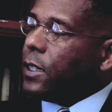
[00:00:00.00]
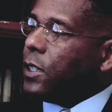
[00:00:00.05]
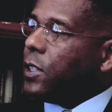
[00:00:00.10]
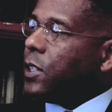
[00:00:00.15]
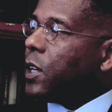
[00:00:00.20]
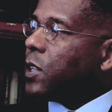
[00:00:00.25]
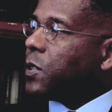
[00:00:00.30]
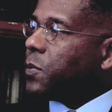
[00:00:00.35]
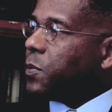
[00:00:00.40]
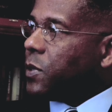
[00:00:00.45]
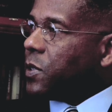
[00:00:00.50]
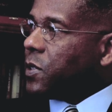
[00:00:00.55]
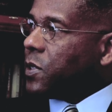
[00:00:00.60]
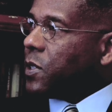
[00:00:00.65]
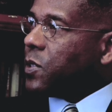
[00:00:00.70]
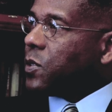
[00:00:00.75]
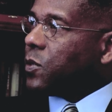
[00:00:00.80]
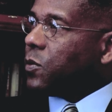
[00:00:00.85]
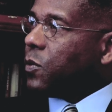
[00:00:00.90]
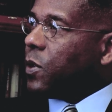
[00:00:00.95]
desperate
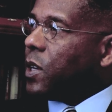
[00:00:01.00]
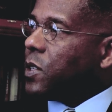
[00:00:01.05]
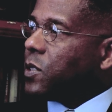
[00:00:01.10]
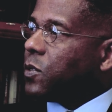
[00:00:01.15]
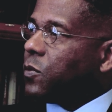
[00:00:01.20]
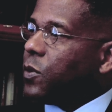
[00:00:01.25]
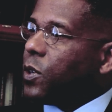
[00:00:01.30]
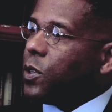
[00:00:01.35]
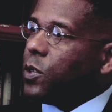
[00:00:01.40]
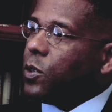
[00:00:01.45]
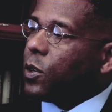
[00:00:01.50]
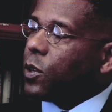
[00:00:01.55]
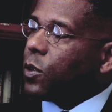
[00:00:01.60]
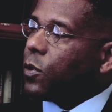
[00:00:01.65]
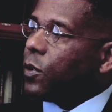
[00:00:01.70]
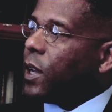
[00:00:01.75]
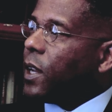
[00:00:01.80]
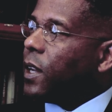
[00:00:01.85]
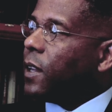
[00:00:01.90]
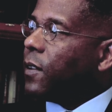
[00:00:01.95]
situation where you're
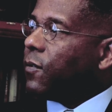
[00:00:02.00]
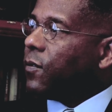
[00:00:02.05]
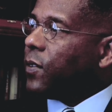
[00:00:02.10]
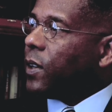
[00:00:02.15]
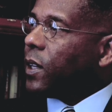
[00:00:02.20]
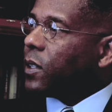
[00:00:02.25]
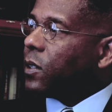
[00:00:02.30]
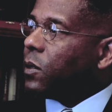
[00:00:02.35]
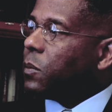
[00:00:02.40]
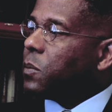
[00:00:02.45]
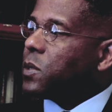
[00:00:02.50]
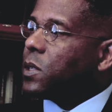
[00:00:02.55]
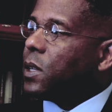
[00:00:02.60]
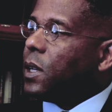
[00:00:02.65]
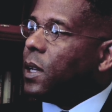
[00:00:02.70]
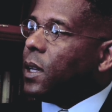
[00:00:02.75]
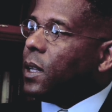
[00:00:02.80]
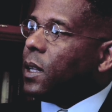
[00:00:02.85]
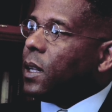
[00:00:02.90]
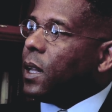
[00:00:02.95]
creating victims,
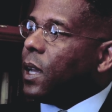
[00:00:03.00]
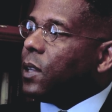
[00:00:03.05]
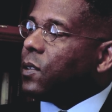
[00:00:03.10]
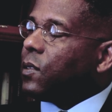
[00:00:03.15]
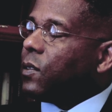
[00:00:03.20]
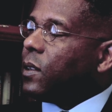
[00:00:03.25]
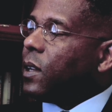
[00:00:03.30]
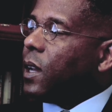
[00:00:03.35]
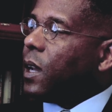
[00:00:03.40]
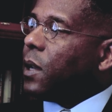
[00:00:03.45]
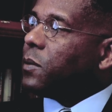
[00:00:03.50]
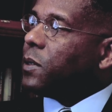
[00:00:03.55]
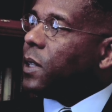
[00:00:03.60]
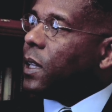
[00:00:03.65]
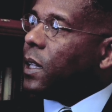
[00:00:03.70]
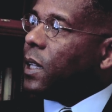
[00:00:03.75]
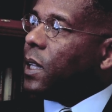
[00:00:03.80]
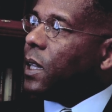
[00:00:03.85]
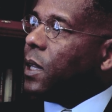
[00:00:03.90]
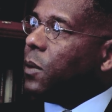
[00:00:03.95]
lots of times
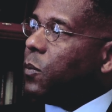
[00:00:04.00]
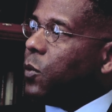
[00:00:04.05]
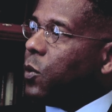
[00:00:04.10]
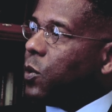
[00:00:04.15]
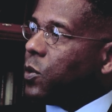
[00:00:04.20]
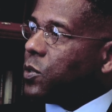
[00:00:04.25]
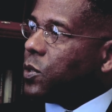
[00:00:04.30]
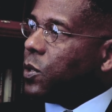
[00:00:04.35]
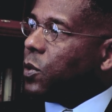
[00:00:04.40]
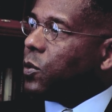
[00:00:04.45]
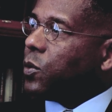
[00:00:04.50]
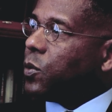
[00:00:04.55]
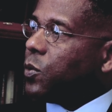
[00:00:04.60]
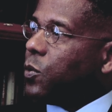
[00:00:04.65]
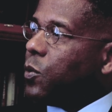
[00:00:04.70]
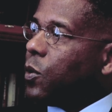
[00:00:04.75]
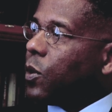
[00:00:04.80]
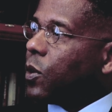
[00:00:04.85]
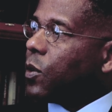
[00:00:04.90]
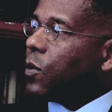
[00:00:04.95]
they lean more so
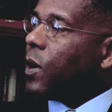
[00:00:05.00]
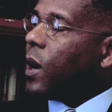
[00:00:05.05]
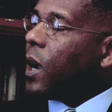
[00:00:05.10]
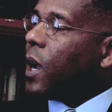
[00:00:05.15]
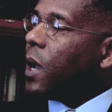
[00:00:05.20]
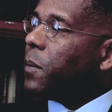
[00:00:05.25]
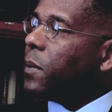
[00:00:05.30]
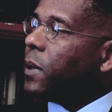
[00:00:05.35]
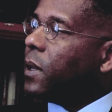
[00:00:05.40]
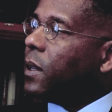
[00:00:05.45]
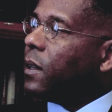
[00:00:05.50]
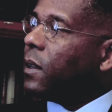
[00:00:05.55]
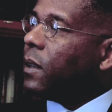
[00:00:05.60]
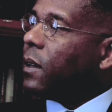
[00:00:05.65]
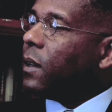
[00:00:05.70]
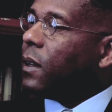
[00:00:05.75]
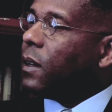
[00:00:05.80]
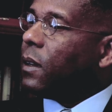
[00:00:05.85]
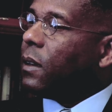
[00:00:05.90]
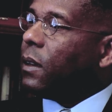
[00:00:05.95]
toward crime and
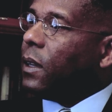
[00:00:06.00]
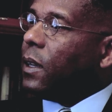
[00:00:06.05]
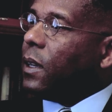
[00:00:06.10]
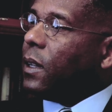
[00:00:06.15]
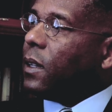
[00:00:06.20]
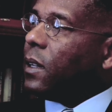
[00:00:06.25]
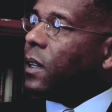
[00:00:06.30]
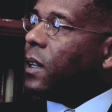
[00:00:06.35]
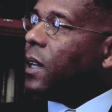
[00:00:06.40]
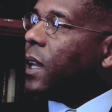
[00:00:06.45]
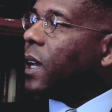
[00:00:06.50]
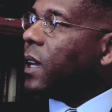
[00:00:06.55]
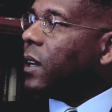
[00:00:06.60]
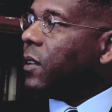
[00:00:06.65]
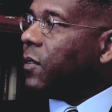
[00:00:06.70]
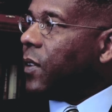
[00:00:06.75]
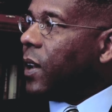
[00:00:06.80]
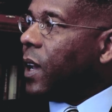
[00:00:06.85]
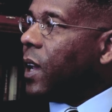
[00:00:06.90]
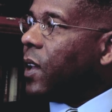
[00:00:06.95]
the
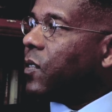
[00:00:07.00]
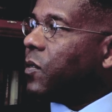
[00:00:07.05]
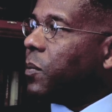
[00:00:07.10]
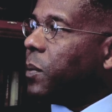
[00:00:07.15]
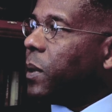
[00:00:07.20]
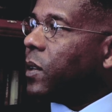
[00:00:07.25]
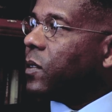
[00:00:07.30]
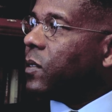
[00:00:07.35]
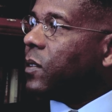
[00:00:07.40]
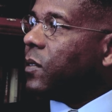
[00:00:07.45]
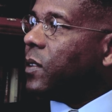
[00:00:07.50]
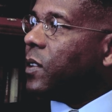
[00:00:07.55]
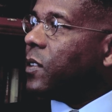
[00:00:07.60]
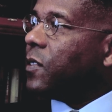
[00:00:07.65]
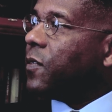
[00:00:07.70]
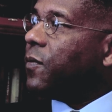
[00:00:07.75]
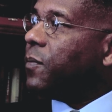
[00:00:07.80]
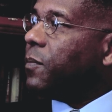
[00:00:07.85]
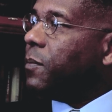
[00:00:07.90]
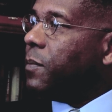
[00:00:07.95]
negative aspects of
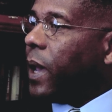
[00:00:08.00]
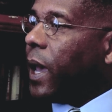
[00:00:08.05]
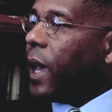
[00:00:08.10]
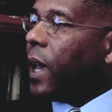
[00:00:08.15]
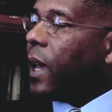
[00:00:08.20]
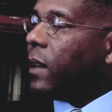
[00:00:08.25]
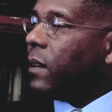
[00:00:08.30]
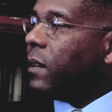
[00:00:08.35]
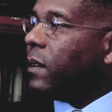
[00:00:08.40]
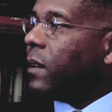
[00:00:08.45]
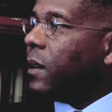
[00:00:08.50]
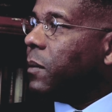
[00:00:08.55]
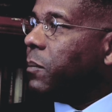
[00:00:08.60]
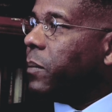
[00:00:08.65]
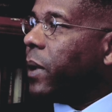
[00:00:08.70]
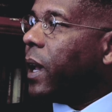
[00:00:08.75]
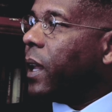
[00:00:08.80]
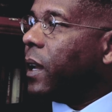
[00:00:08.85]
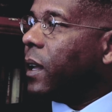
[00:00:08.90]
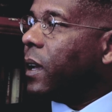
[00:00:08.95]
this
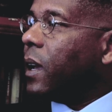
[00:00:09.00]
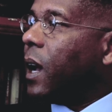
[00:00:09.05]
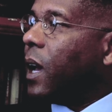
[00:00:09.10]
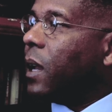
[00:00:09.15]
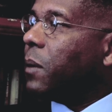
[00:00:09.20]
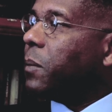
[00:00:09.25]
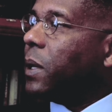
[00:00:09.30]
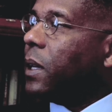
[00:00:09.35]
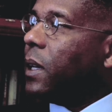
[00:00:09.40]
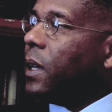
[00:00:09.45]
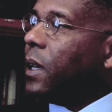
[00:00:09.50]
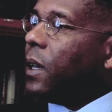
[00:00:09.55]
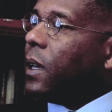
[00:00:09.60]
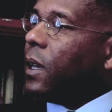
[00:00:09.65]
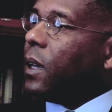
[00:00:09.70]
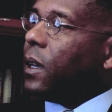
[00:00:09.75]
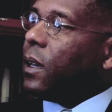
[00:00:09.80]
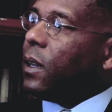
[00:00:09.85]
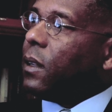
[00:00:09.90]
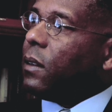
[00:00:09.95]
bad economy.
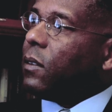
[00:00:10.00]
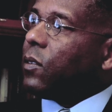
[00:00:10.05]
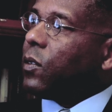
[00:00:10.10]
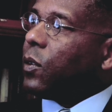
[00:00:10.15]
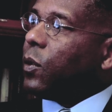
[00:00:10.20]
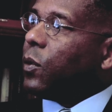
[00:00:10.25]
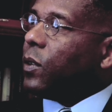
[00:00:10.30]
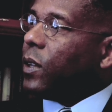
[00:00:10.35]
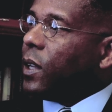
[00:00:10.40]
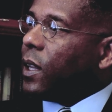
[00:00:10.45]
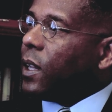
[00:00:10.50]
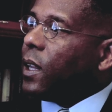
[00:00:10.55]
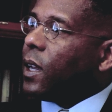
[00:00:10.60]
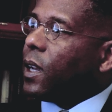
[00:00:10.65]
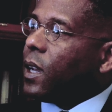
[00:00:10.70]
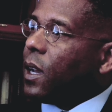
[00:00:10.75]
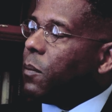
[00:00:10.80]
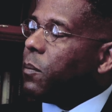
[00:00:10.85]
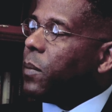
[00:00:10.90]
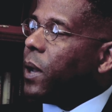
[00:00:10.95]
And so then they
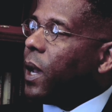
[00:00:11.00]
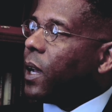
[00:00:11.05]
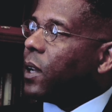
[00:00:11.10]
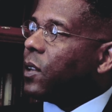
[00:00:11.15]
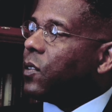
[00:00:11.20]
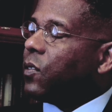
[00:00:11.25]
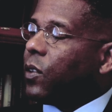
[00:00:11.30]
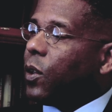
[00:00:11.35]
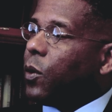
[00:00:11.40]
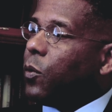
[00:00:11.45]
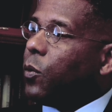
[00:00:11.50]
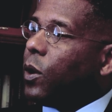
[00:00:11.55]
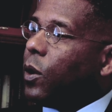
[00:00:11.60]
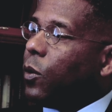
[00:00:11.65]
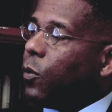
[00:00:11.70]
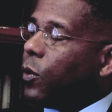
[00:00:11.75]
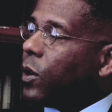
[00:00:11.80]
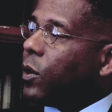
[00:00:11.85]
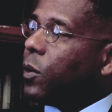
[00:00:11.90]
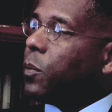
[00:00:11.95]
come back and say,
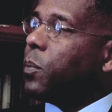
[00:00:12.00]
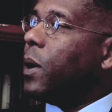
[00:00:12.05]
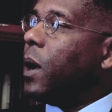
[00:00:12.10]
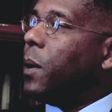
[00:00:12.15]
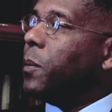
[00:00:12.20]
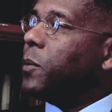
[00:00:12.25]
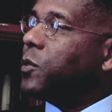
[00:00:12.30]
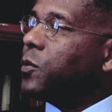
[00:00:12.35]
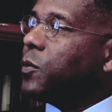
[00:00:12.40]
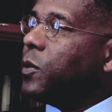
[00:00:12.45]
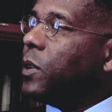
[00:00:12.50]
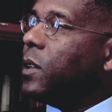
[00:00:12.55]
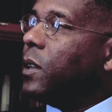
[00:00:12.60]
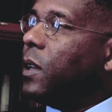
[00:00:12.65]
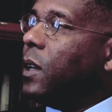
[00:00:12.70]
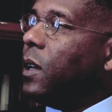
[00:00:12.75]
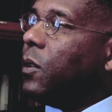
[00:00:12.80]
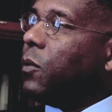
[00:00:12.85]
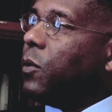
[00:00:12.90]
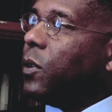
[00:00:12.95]
well, one of the problems
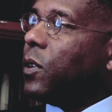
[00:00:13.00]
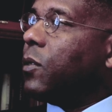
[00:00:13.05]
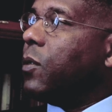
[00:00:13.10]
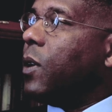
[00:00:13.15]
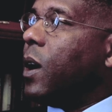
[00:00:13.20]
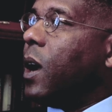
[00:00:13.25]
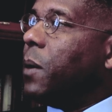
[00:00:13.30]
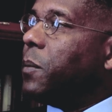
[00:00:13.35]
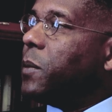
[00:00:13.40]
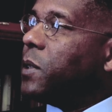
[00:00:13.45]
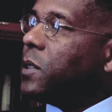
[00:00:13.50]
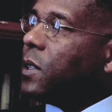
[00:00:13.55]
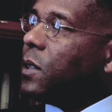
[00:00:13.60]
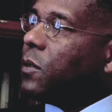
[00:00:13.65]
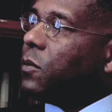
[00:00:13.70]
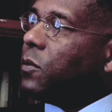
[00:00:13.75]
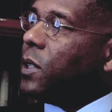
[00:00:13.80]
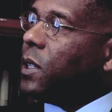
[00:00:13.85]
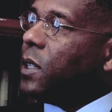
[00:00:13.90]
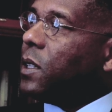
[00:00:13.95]
with crime is
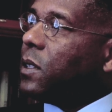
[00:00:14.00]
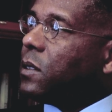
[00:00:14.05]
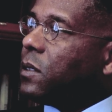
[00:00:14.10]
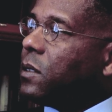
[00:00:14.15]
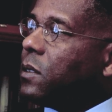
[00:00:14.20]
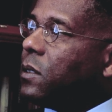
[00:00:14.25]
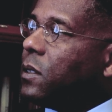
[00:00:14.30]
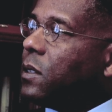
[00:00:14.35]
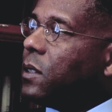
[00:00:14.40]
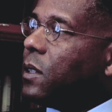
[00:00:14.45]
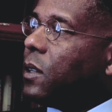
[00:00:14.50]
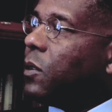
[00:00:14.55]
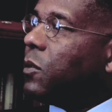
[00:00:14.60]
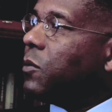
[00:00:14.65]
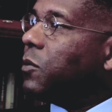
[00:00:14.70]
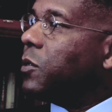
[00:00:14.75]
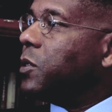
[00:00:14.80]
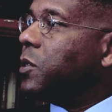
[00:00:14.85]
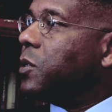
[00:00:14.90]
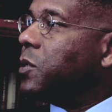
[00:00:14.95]
that we need to, you know,
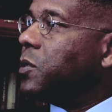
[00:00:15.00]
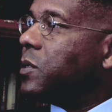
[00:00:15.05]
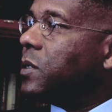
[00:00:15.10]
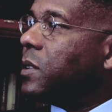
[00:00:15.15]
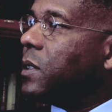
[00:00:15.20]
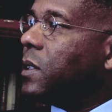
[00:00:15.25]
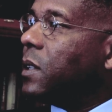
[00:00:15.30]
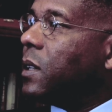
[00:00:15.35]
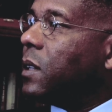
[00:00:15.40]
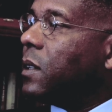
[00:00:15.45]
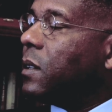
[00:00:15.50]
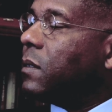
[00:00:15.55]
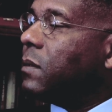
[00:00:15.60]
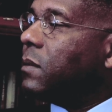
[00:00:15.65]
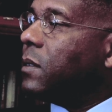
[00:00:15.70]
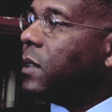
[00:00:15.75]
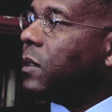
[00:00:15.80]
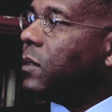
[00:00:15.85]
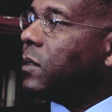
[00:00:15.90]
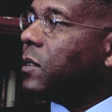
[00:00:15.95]
reduce the, you
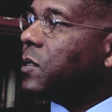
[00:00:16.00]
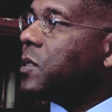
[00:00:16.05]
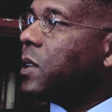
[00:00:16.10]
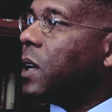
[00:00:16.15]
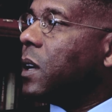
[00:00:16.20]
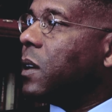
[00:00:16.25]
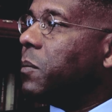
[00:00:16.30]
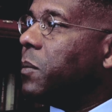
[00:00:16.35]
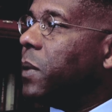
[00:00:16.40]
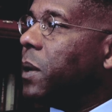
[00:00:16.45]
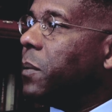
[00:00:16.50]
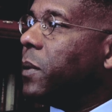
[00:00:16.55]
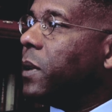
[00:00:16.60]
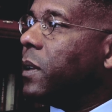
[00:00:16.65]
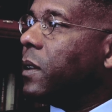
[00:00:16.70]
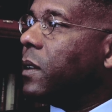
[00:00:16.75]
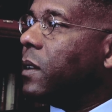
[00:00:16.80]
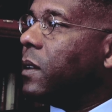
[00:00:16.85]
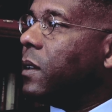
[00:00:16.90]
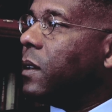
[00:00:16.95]
know, the Second
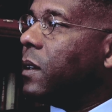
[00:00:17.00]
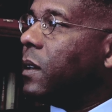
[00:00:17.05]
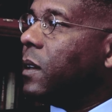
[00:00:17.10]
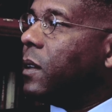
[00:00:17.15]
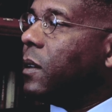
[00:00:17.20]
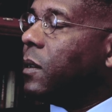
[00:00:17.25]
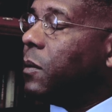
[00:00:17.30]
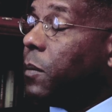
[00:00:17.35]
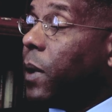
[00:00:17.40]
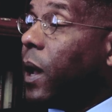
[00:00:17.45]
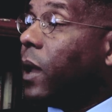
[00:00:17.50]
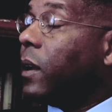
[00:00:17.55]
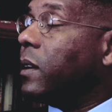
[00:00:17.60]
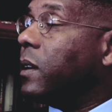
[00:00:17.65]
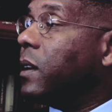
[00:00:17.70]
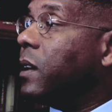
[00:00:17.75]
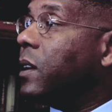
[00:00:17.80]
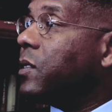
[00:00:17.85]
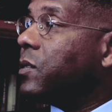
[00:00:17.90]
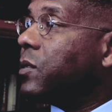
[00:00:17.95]
Amendment and the amount of
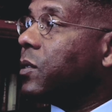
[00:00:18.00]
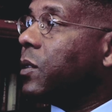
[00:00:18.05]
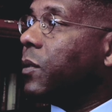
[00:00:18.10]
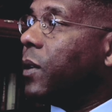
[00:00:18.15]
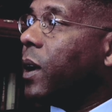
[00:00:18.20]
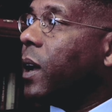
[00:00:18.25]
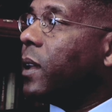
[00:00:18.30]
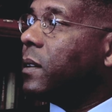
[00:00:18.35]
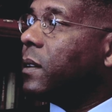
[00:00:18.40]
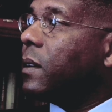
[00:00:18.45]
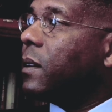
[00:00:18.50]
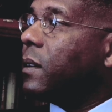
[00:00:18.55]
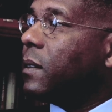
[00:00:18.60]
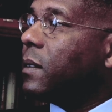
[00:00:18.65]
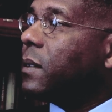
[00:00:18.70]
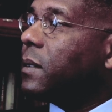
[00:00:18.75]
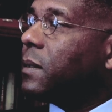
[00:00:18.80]
guns that are out there.